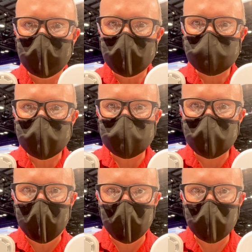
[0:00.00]
This is the
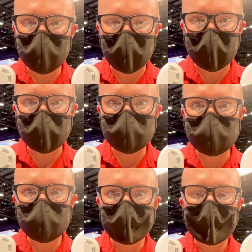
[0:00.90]

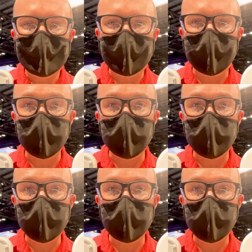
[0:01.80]
Airthings uh,